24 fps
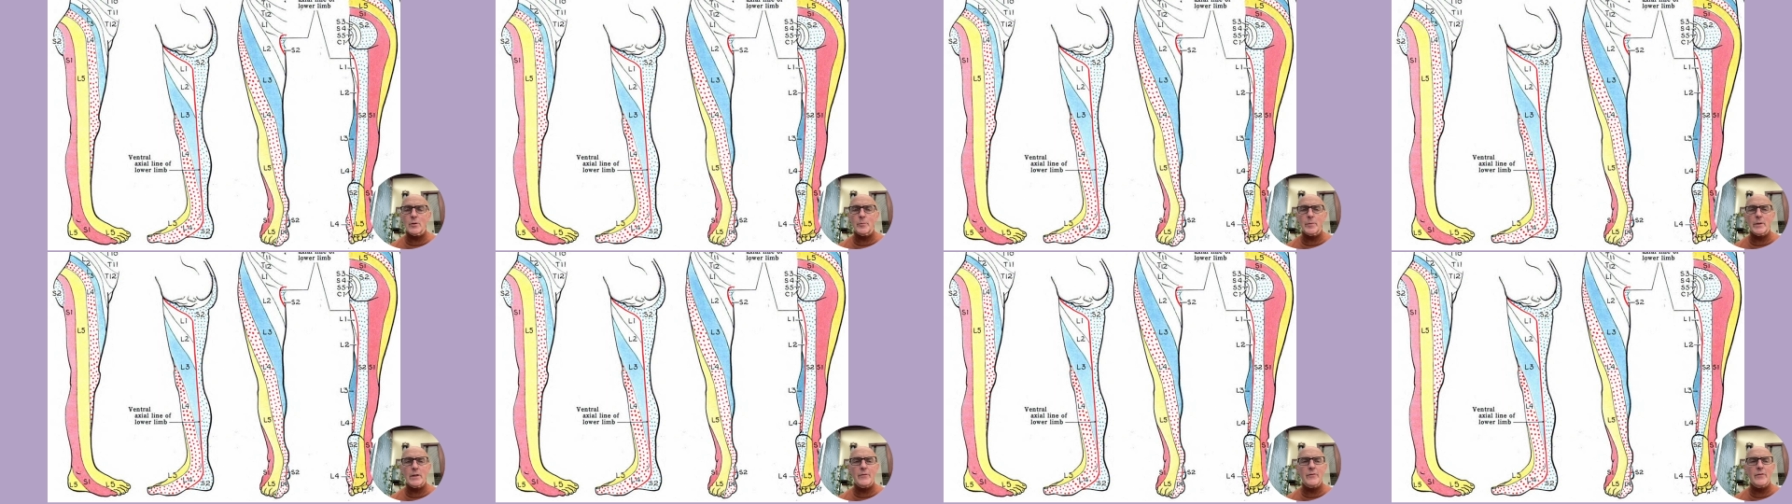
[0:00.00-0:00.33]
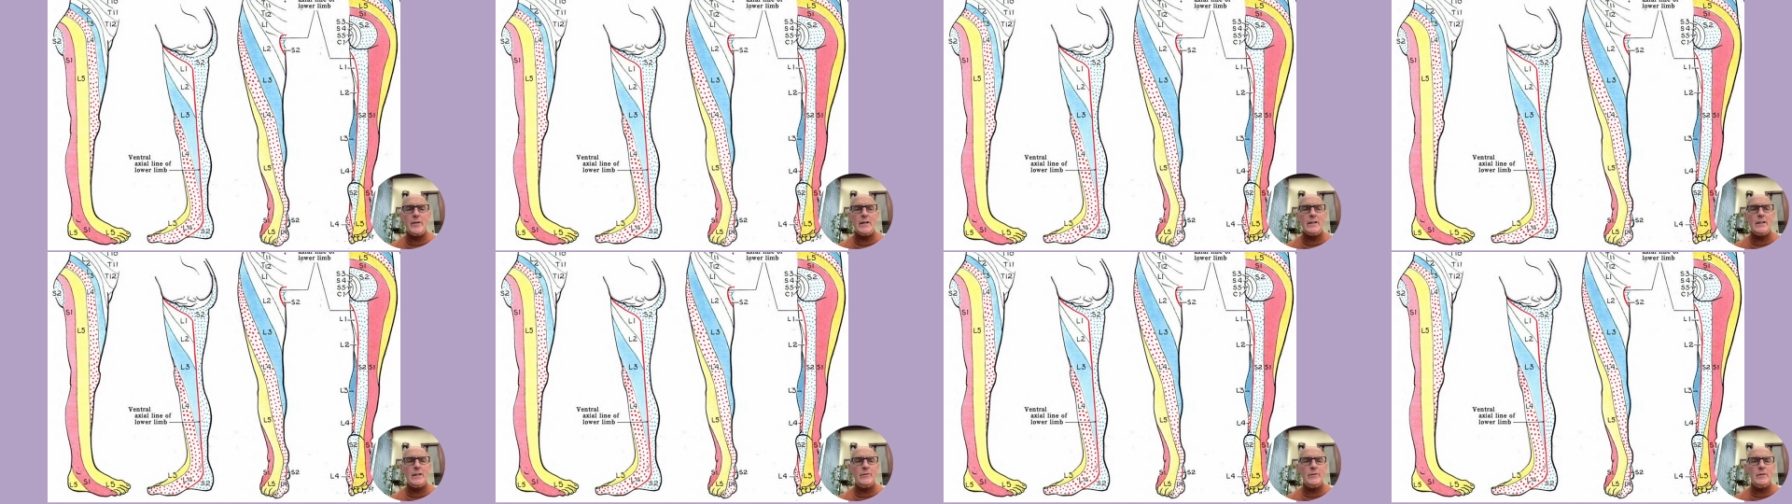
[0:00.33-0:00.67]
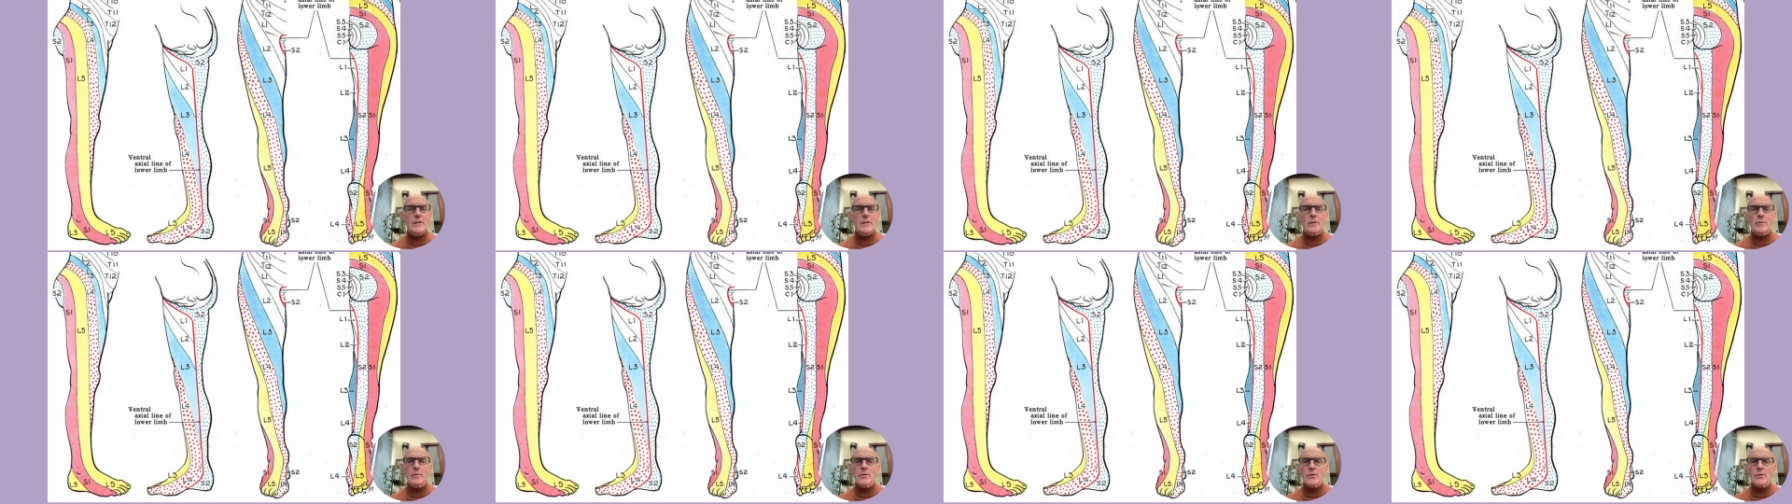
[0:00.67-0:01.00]
but if they're
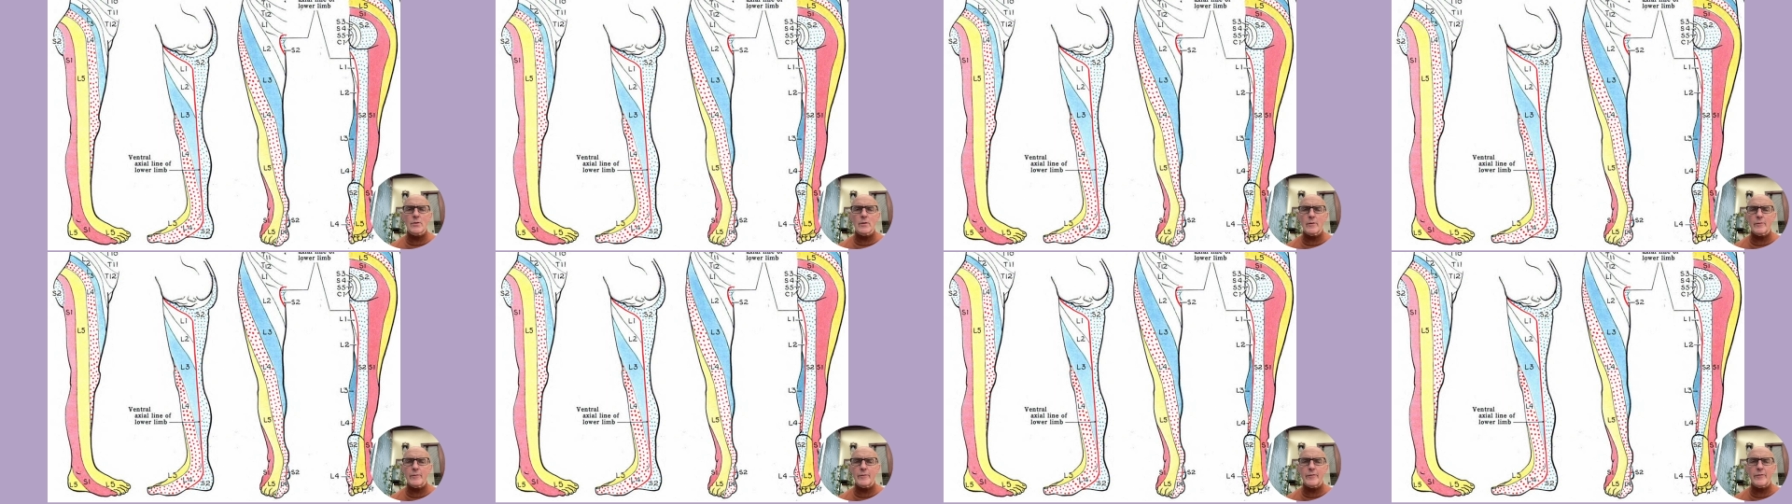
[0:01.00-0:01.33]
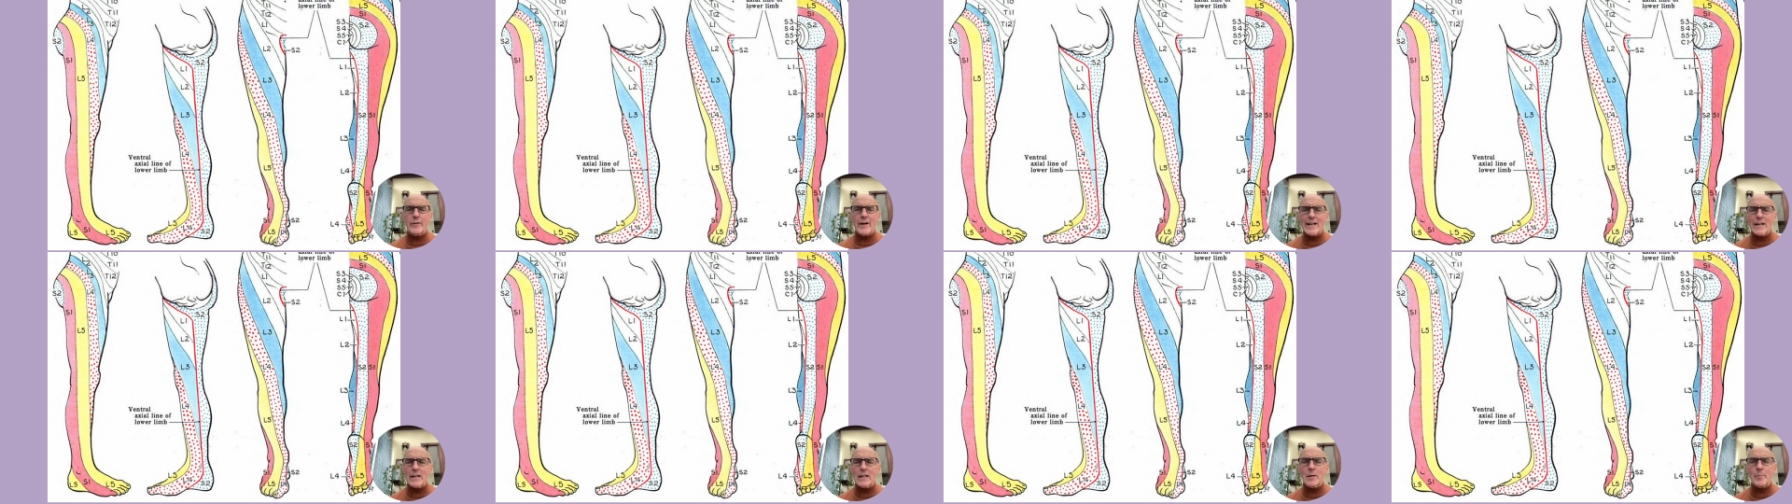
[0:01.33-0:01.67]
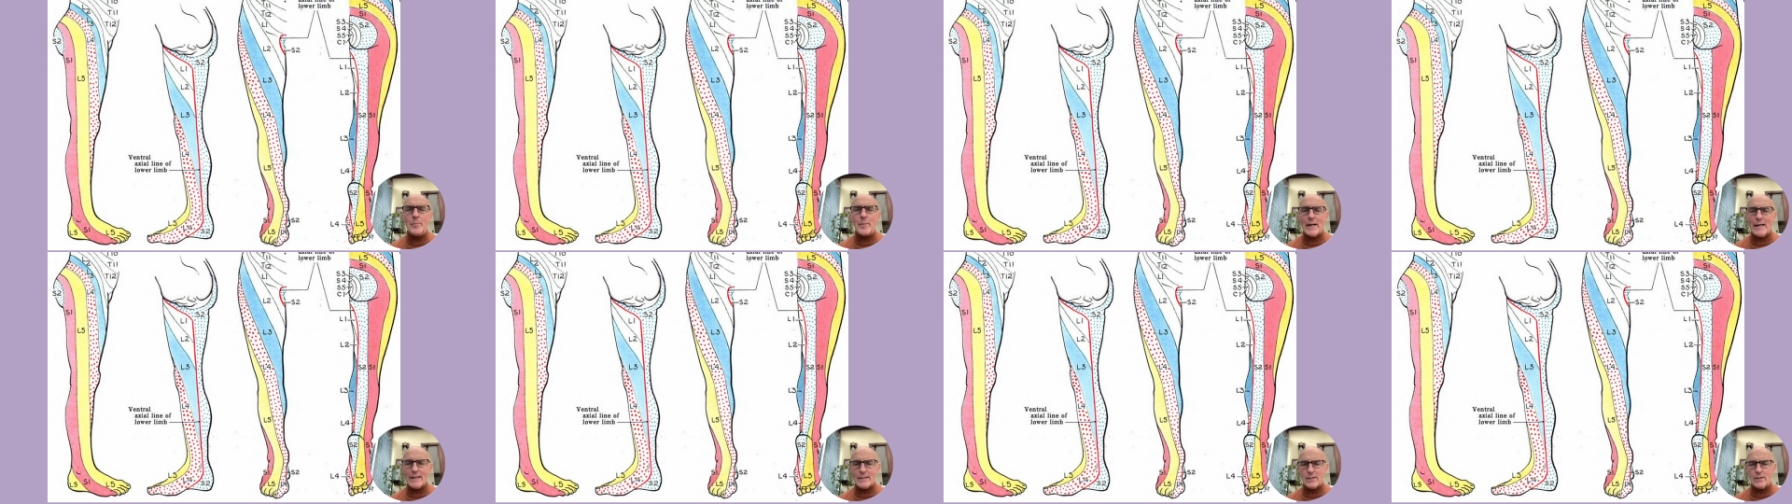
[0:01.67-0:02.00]
giving you a sort of vague
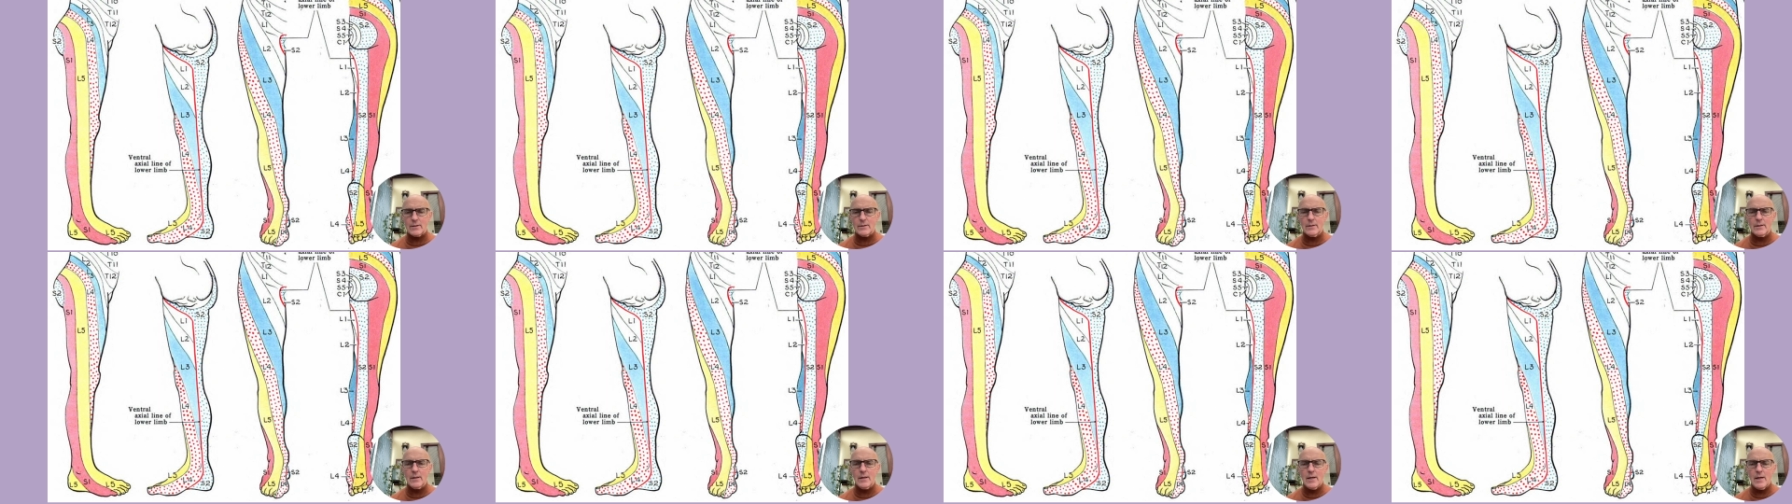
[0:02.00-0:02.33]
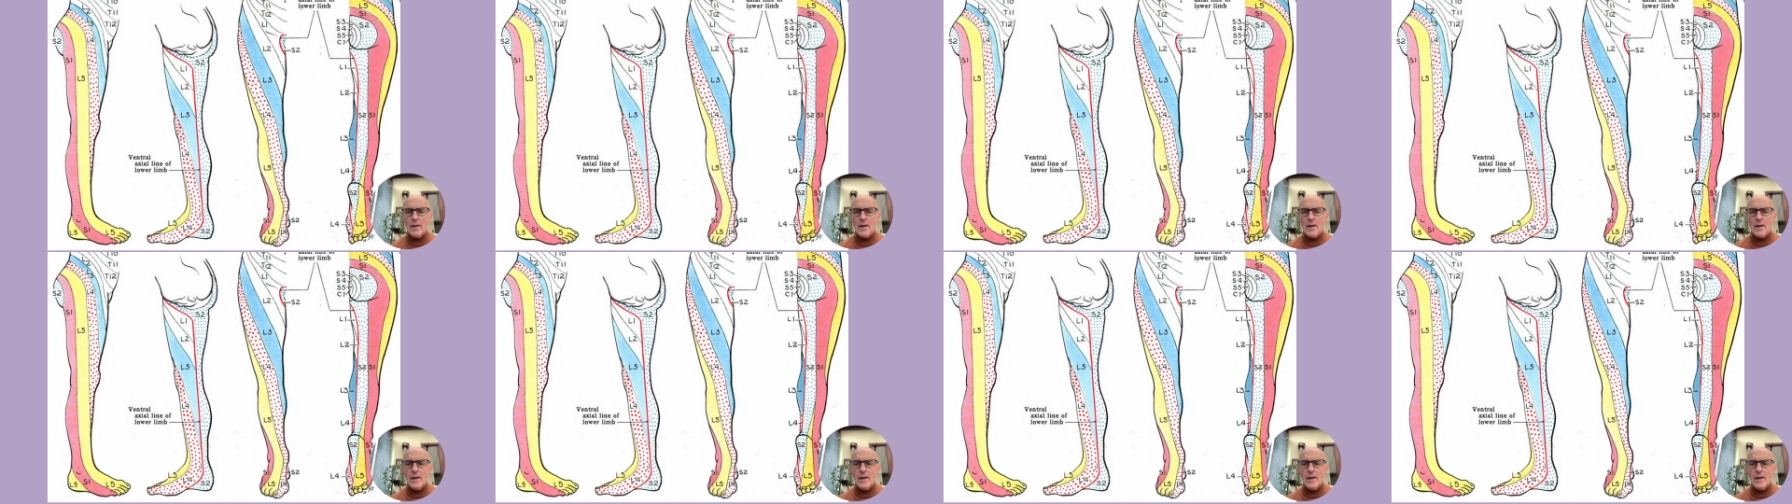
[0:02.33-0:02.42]
pattern,